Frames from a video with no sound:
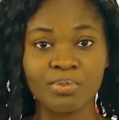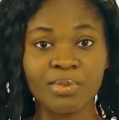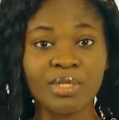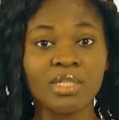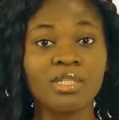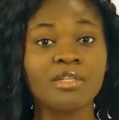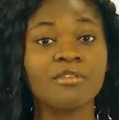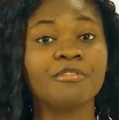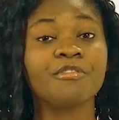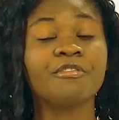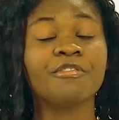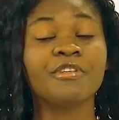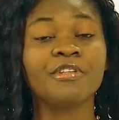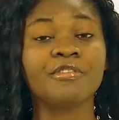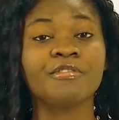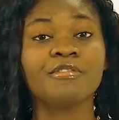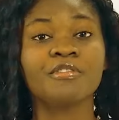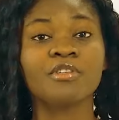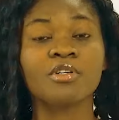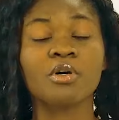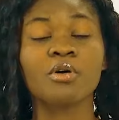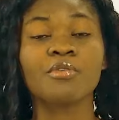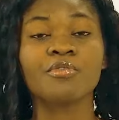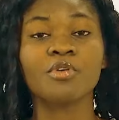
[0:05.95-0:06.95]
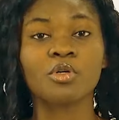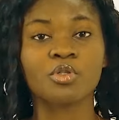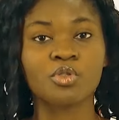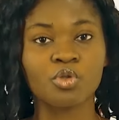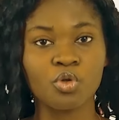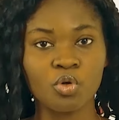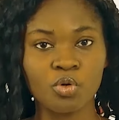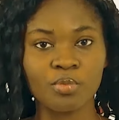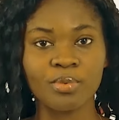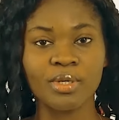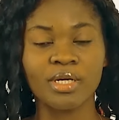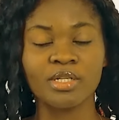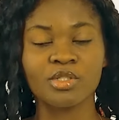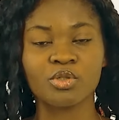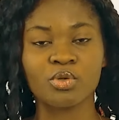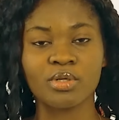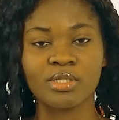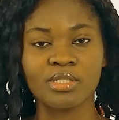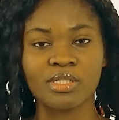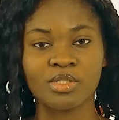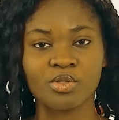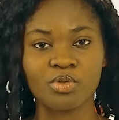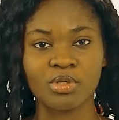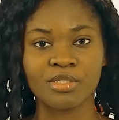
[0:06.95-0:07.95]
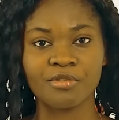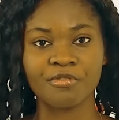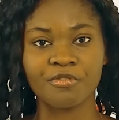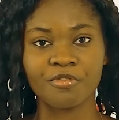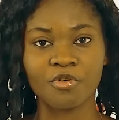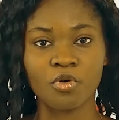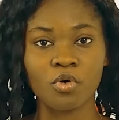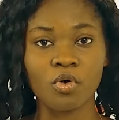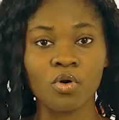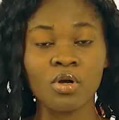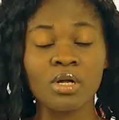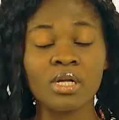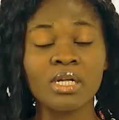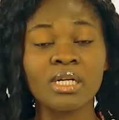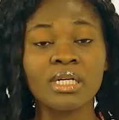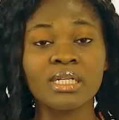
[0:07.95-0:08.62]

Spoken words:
Being the 5th of October 2024,